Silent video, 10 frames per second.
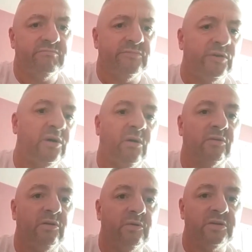you
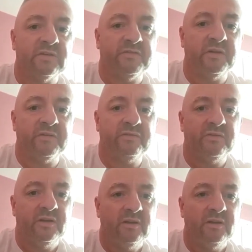don't look as if you've